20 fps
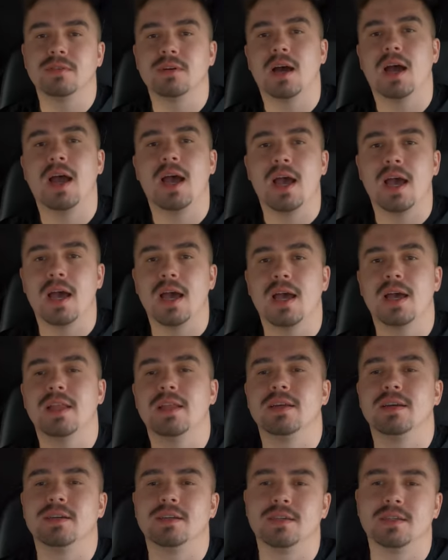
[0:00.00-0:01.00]
I had
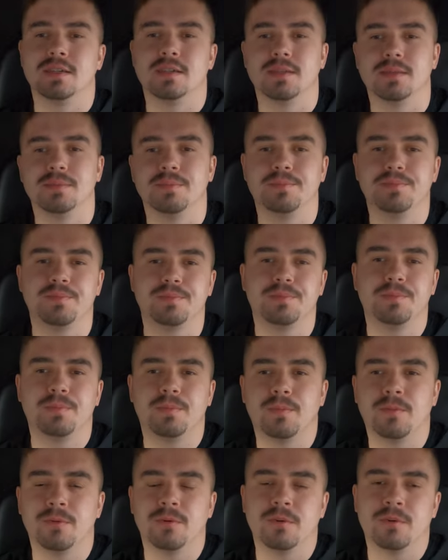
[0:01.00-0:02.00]
a
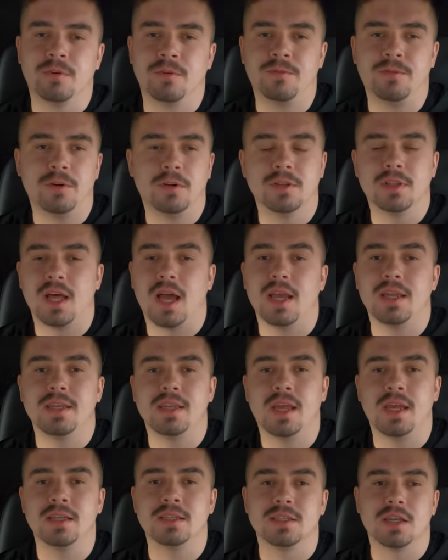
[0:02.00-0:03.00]
full 9
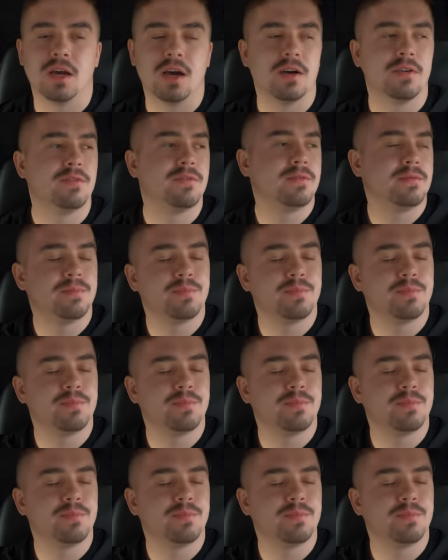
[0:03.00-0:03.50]
days off.